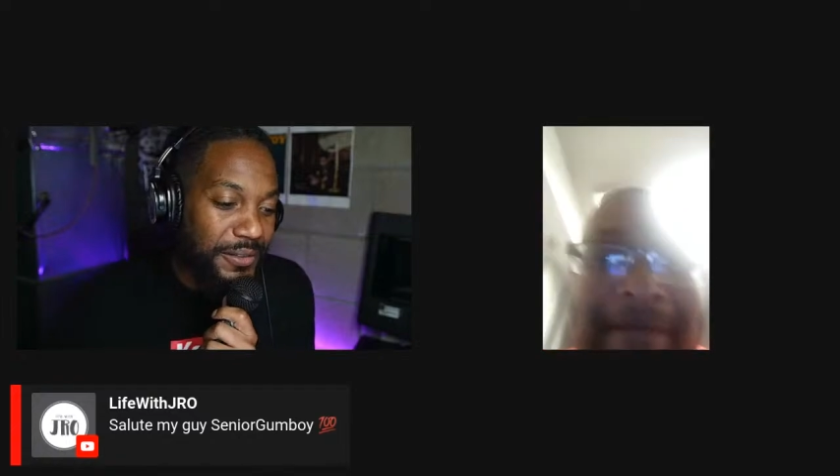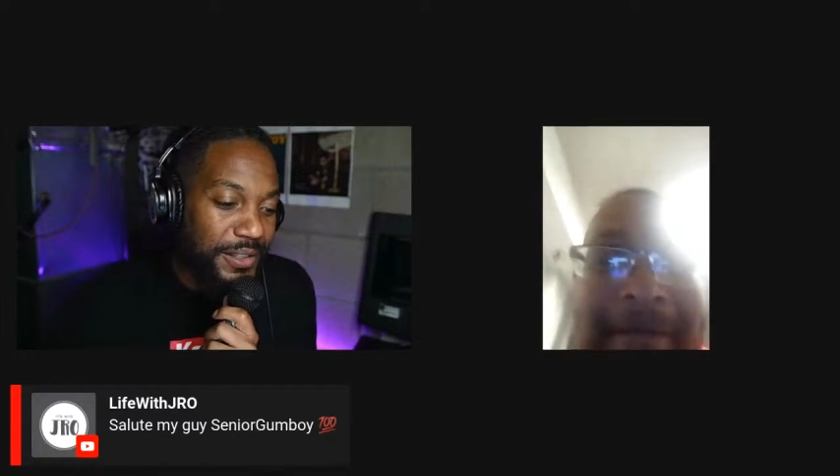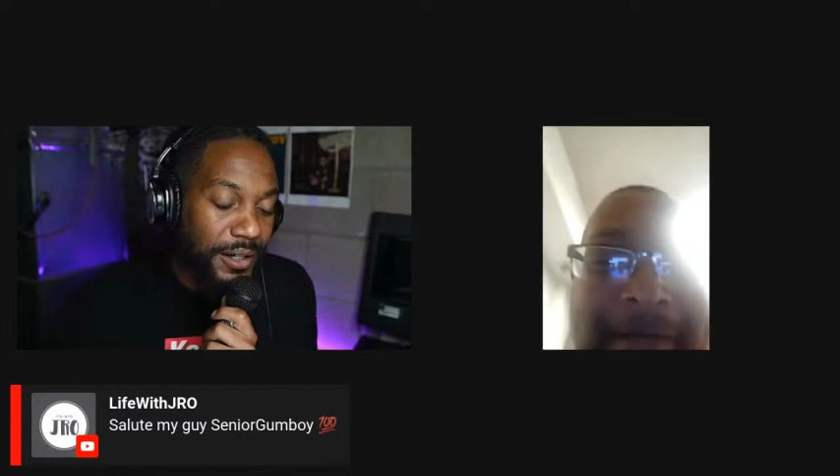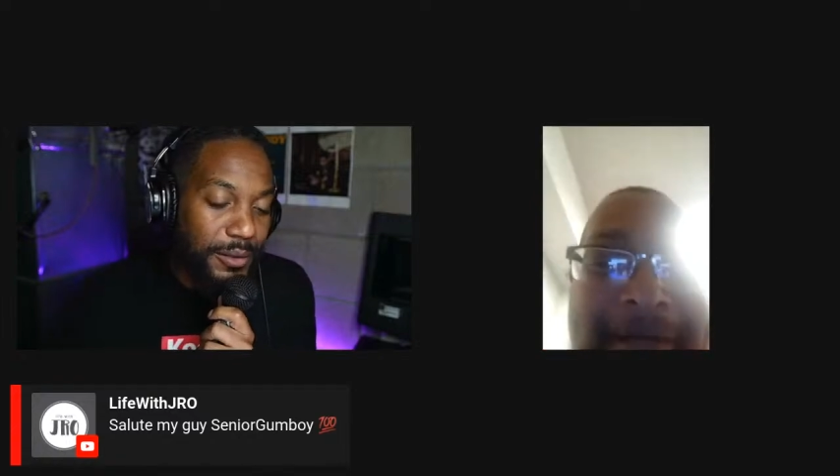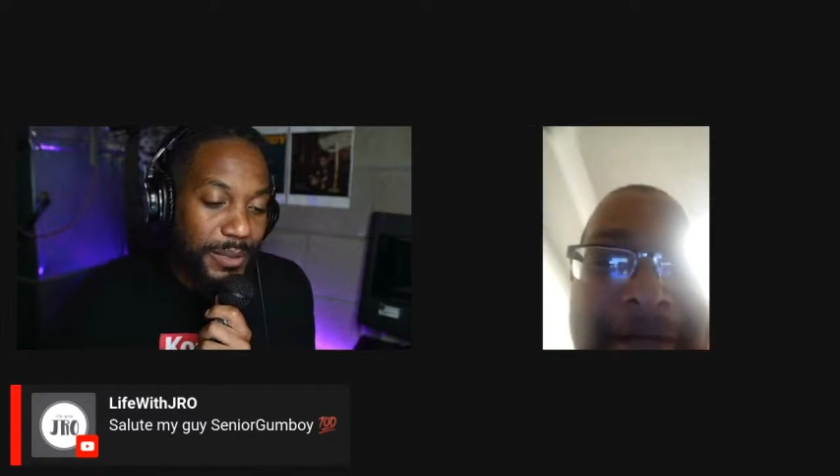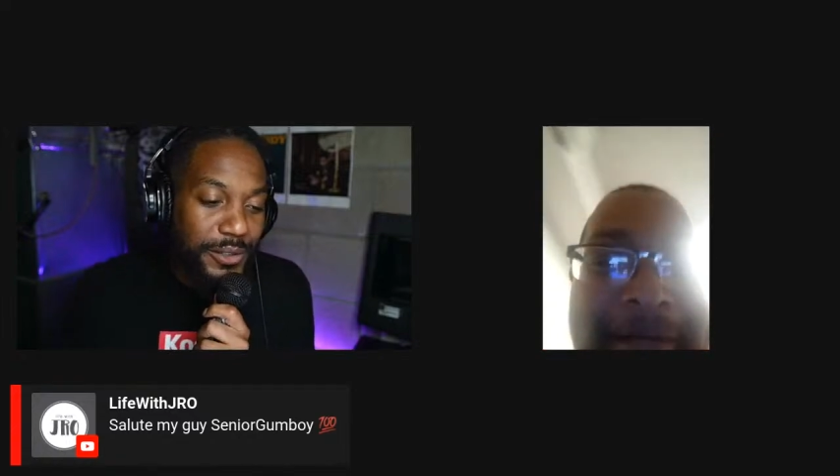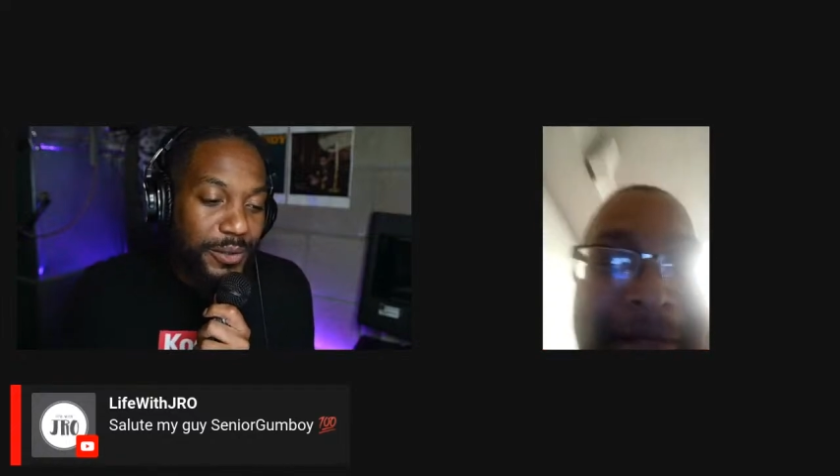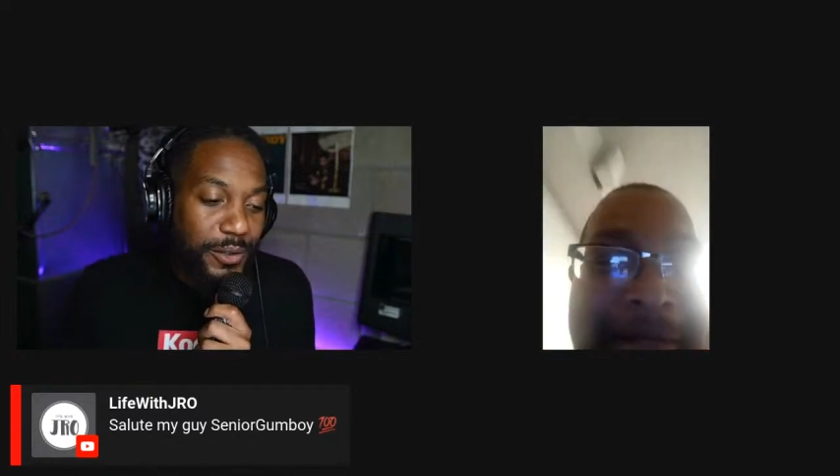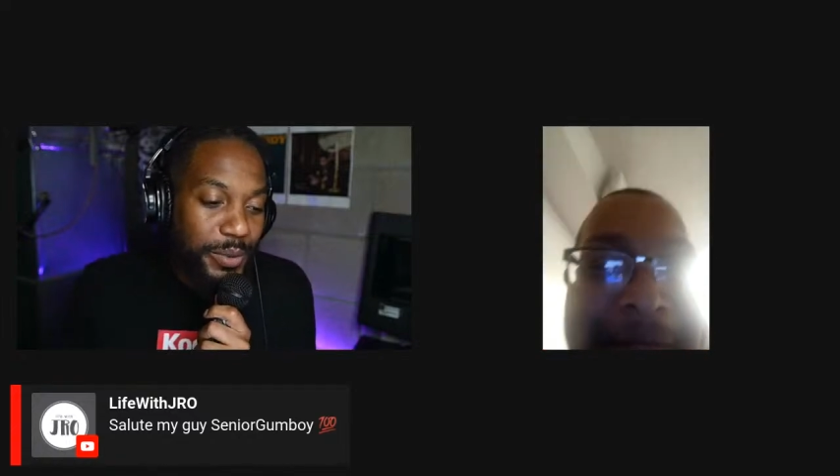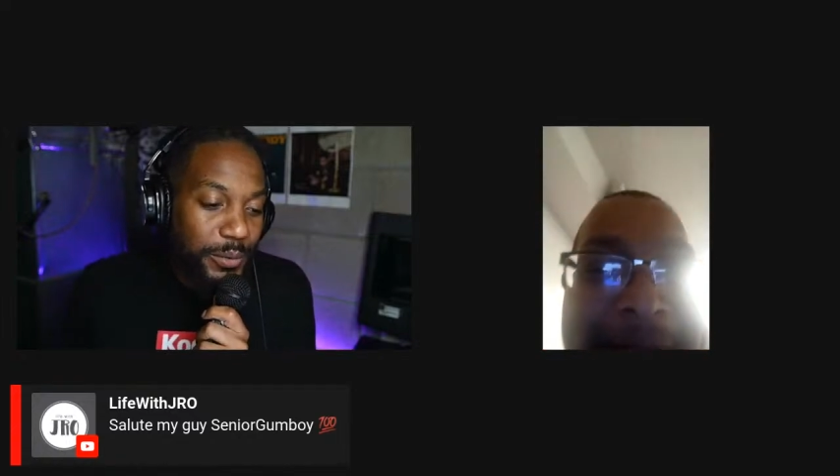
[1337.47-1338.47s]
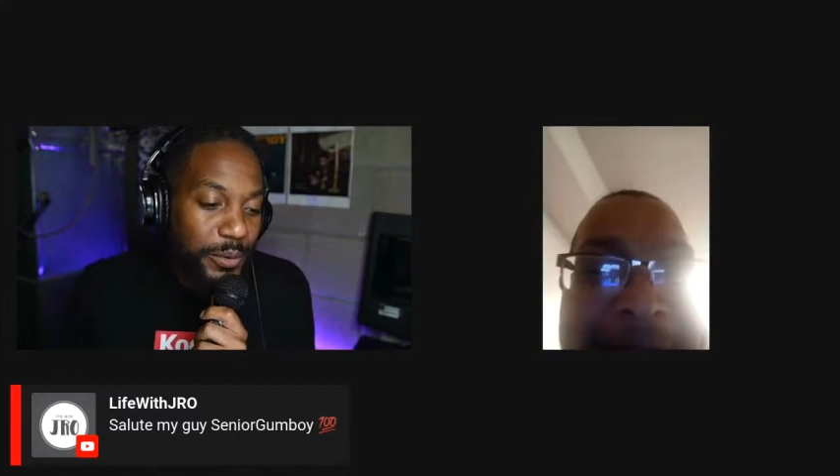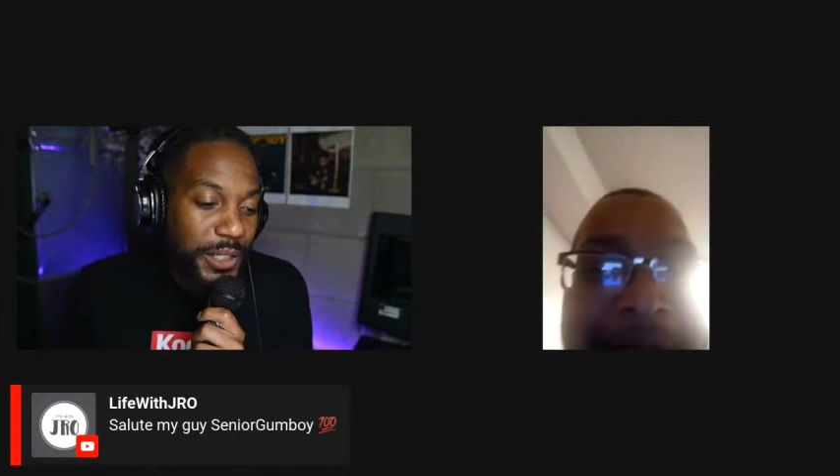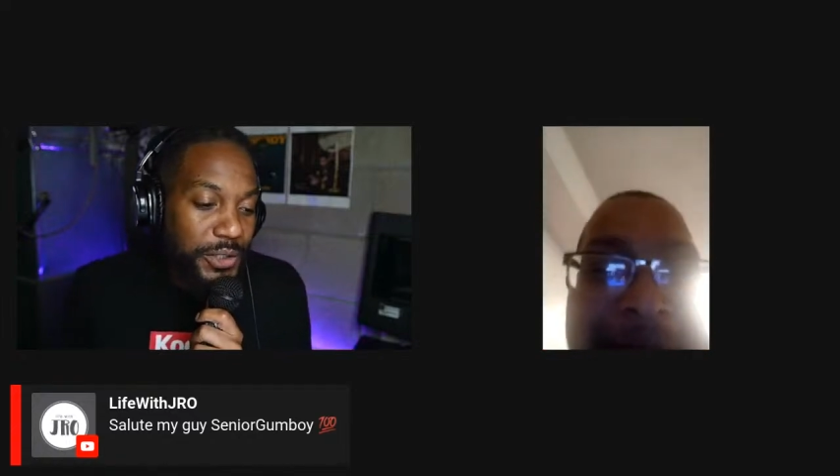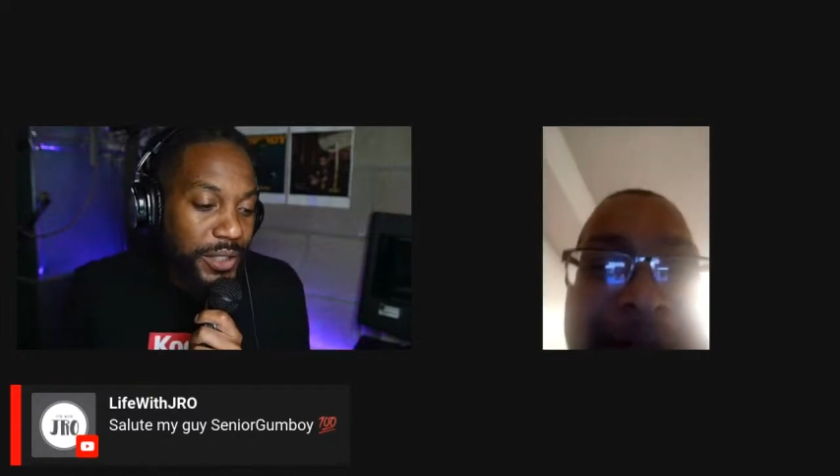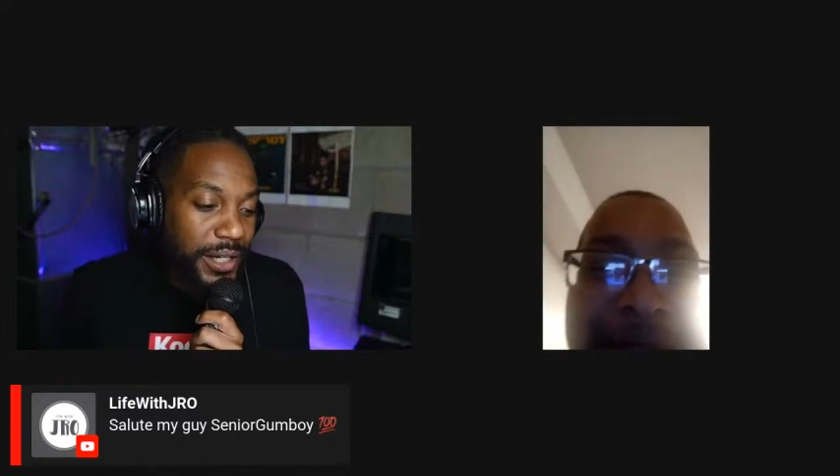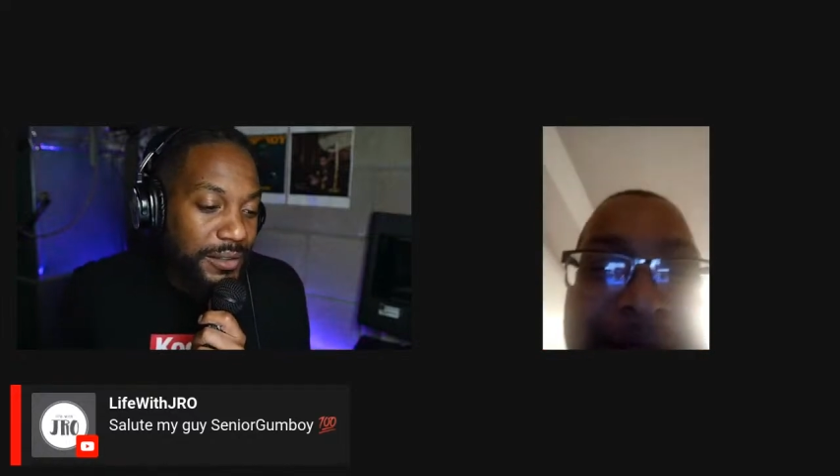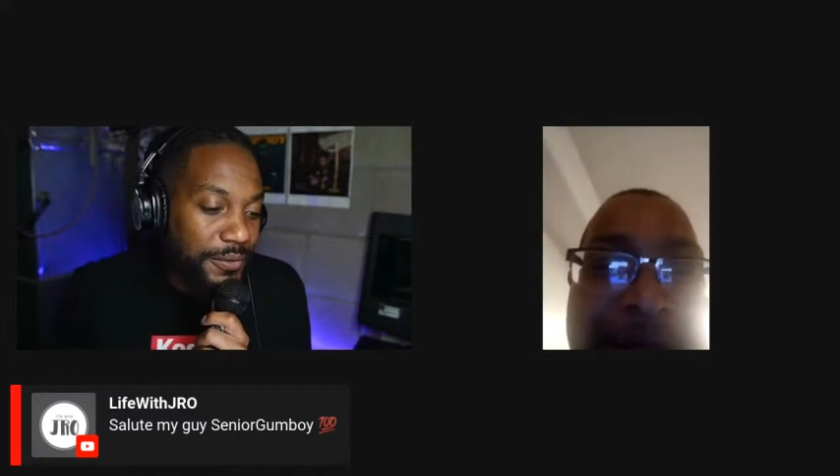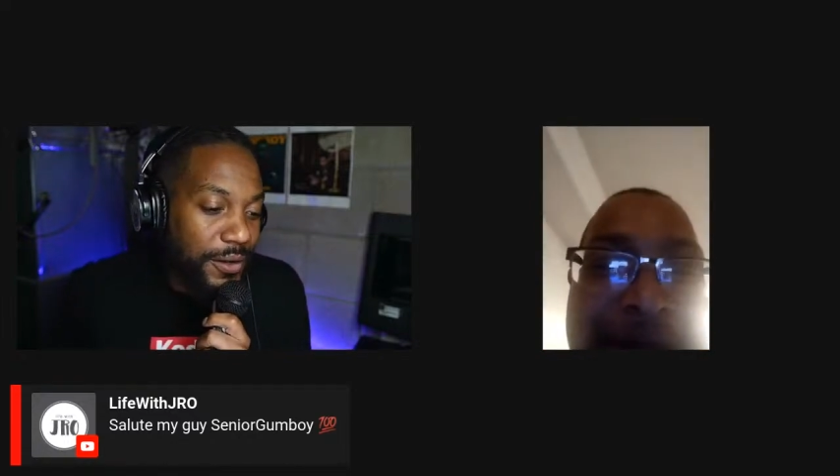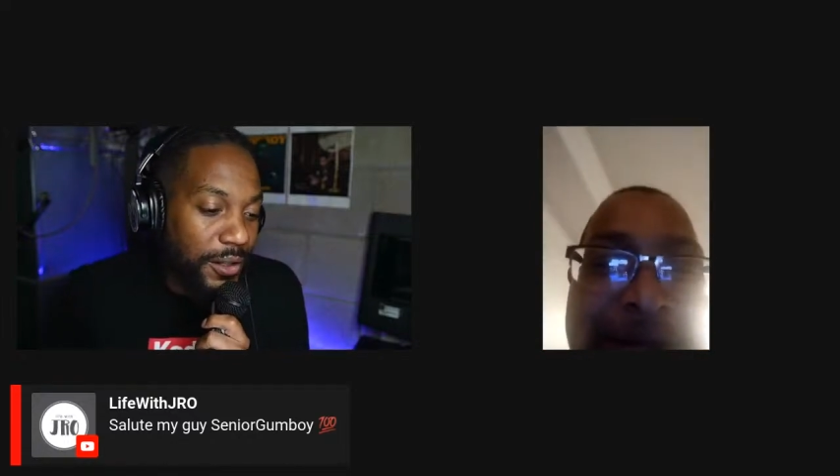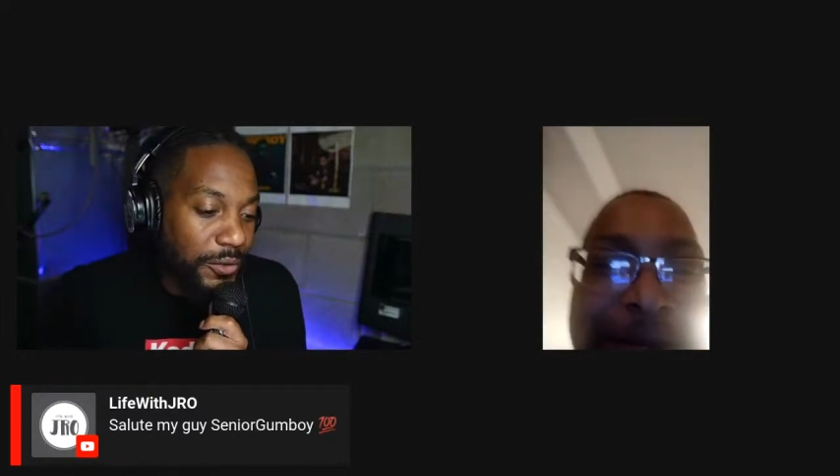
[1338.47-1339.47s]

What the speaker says: Shout out my Toronto people. Make sure you guys are following